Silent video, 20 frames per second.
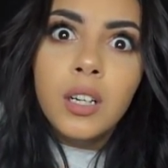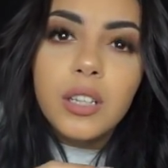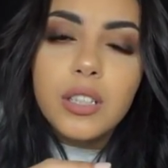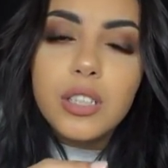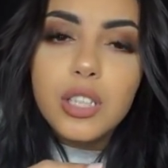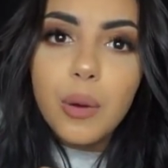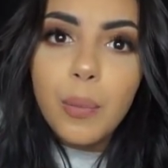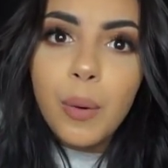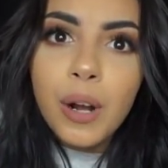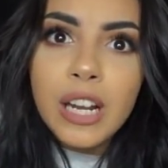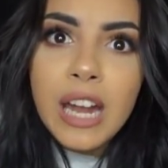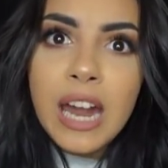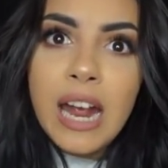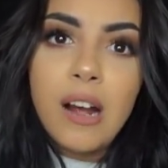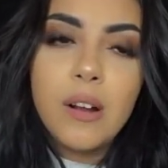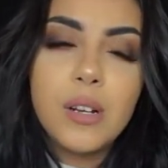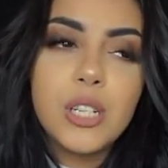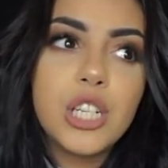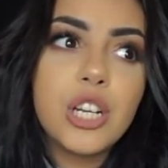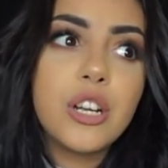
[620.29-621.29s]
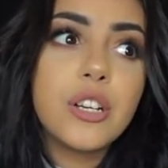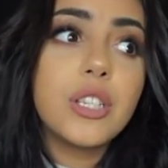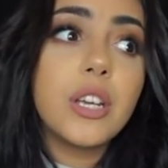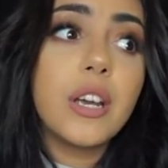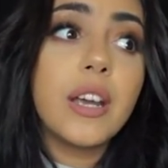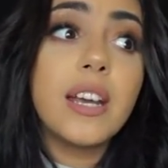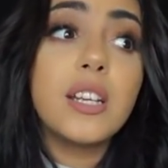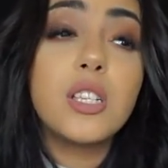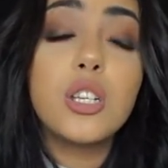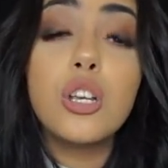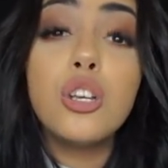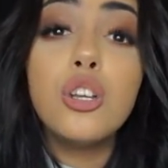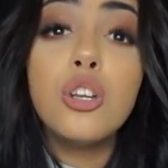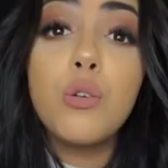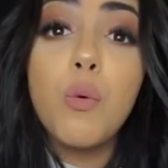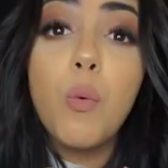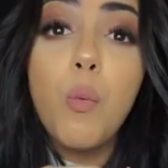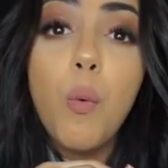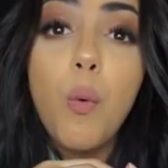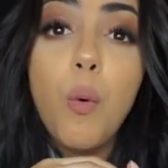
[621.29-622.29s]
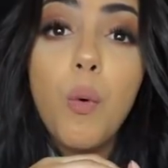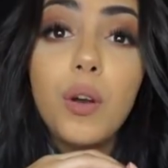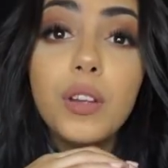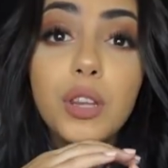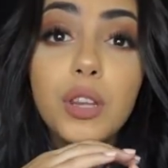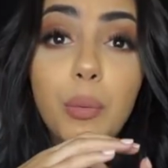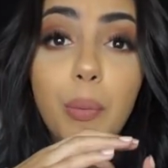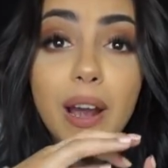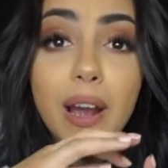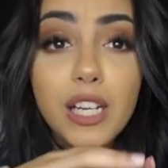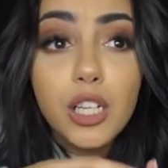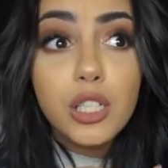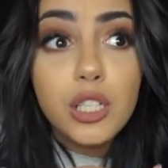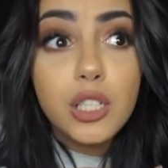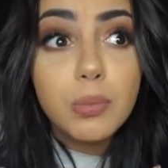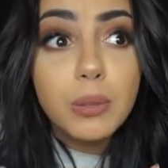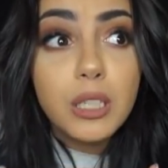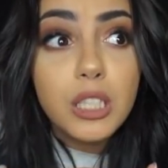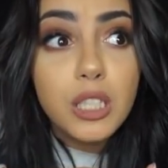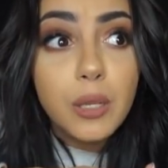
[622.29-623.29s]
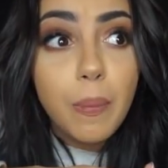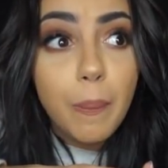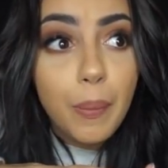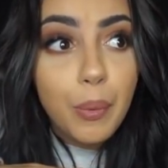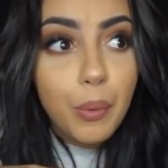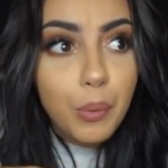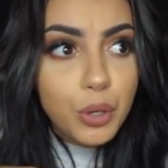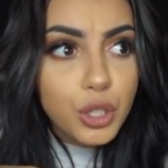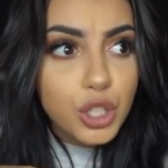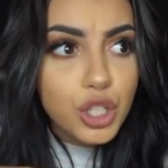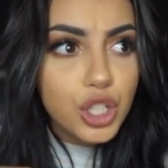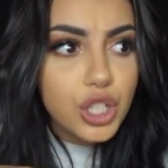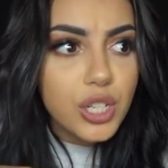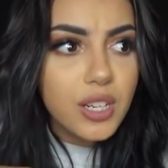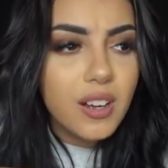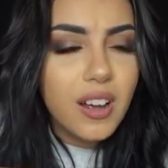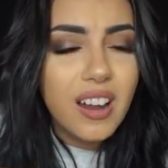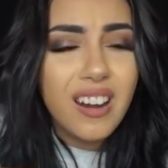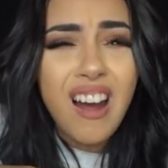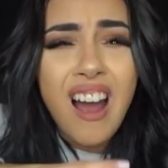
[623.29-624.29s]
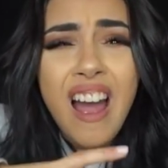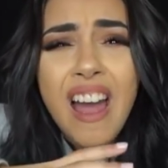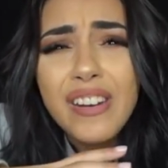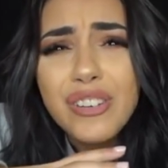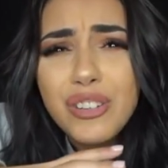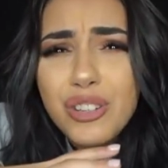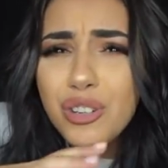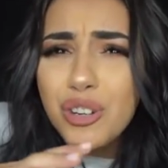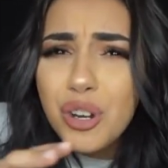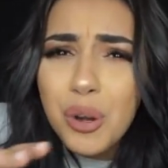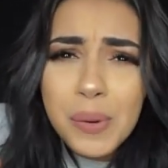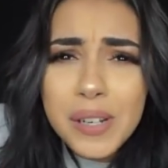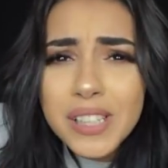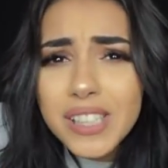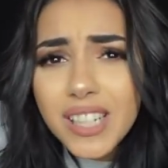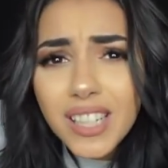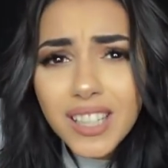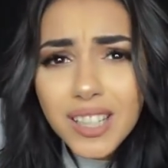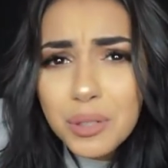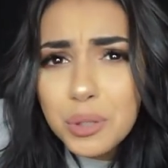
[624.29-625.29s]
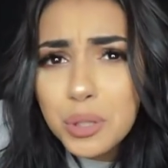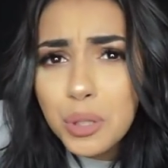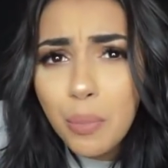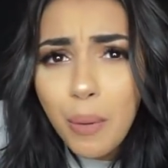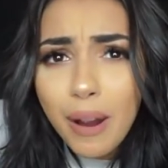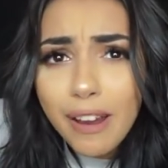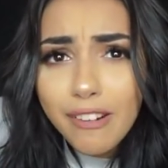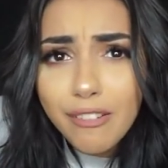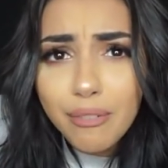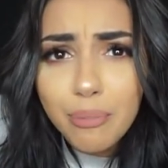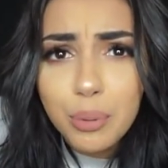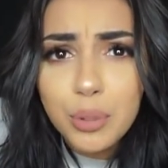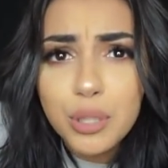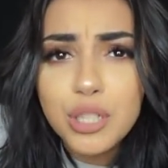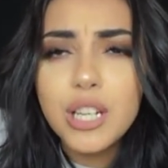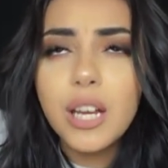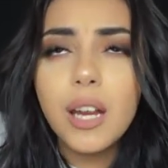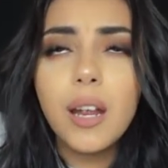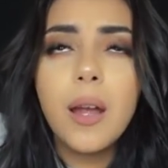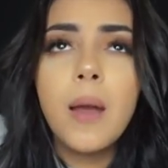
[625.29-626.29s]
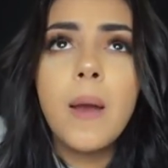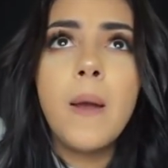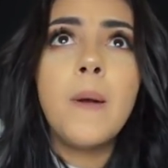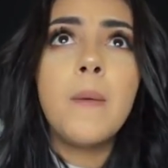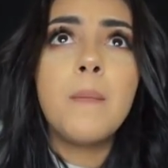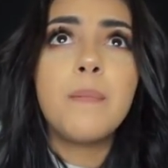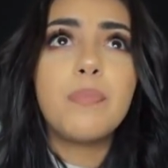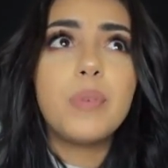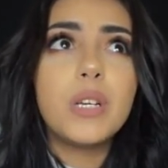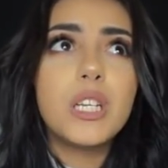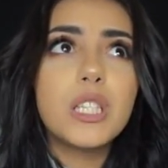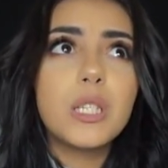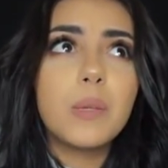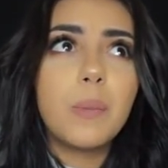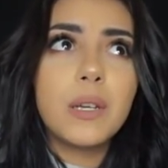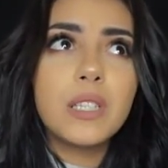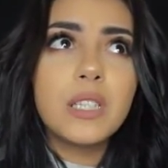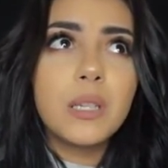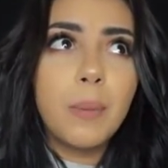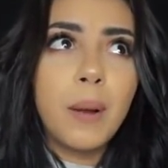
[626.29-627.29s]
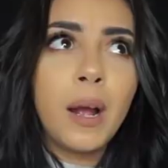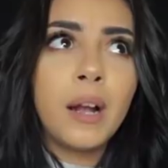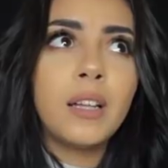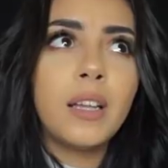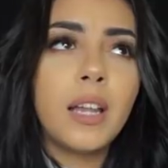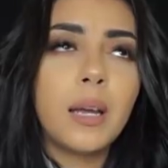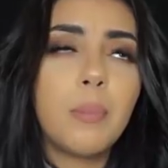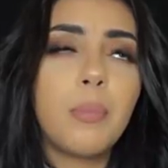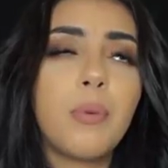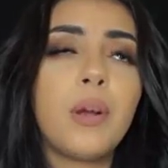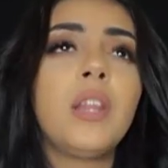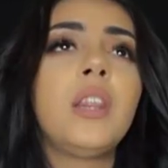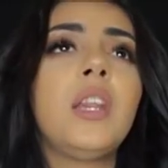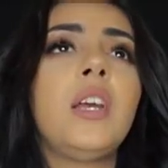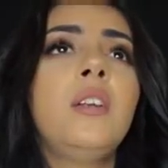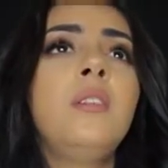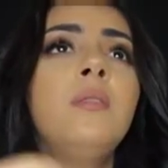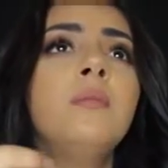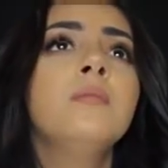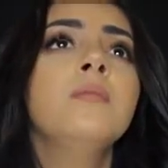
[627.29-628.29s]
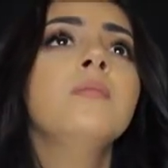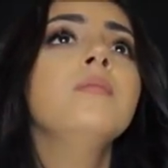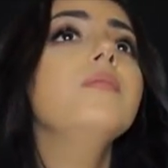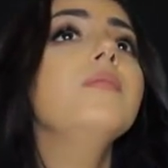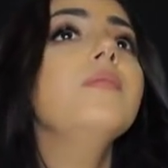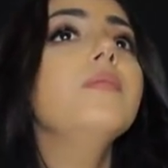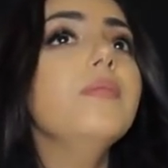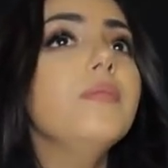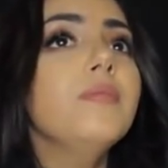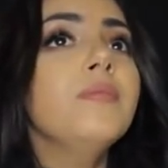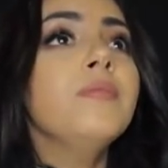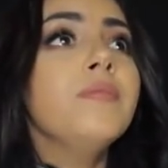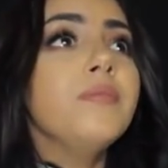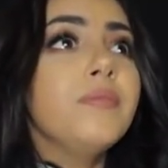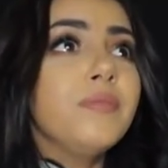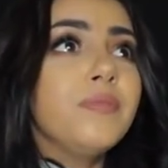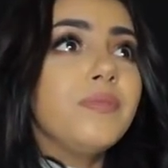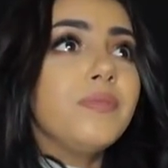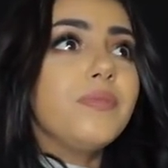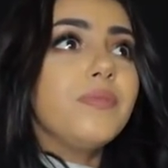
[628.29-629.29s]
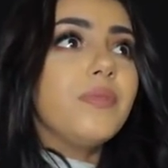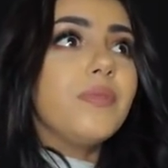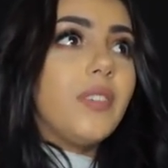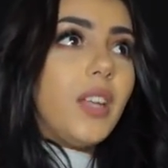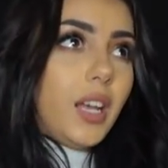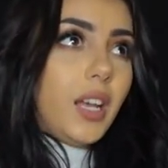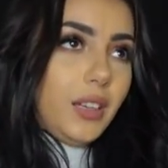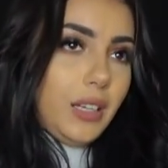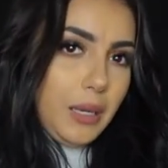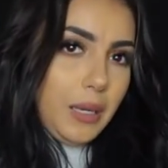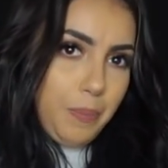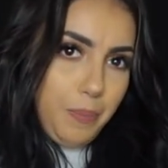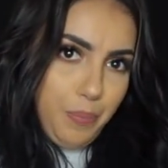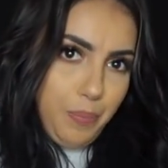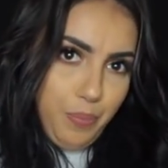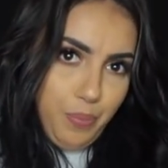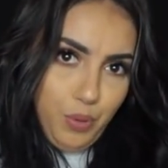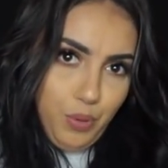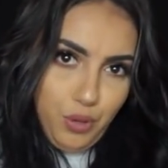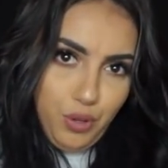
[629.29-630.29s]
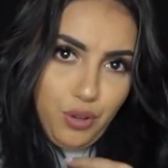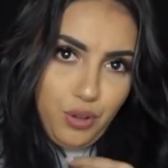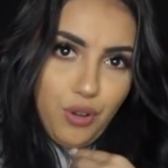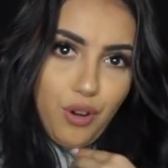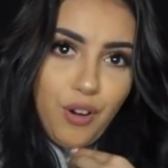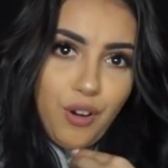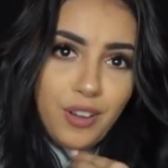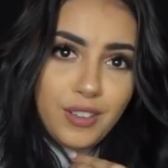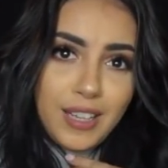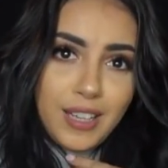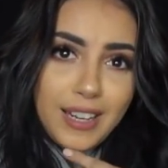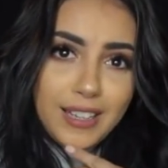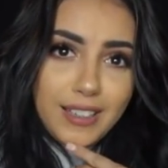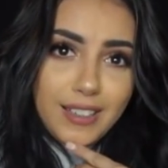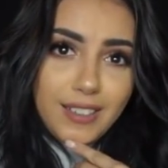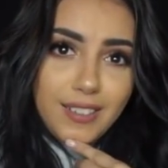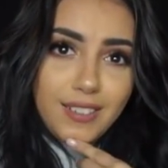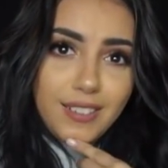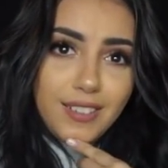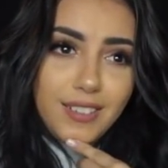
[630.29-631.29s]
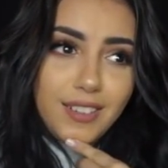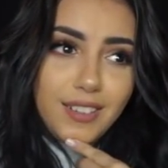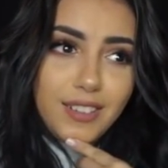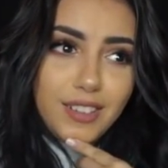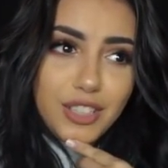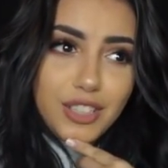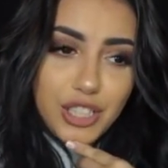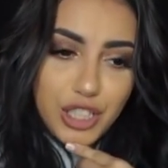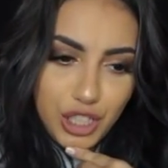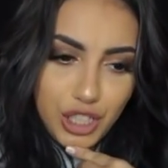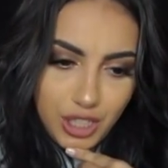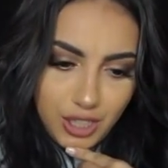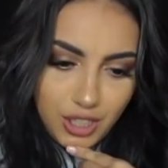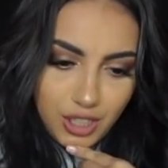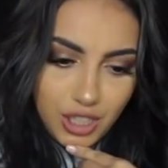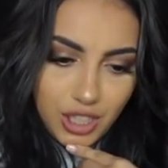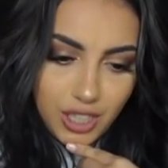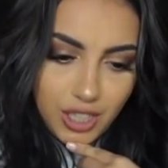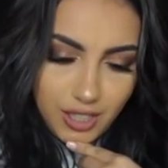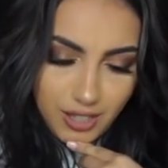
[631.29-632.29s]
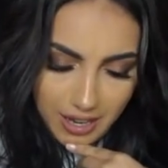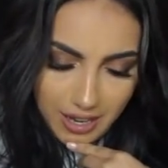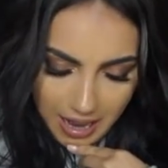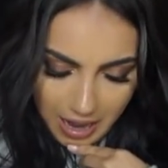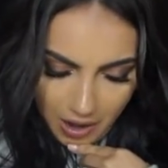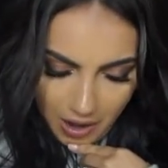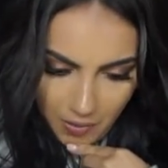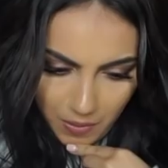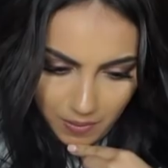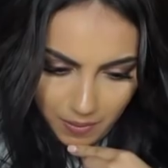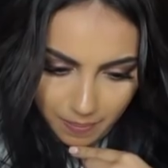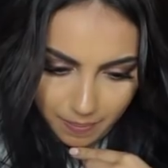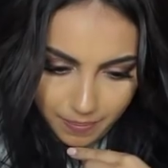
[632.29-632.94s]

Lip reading: so what now? And she goes, okay, so the way you're supposed to push, and I had no idea there was a way of pushing, but you're supposed to apparently like breathe in and like put your like chin down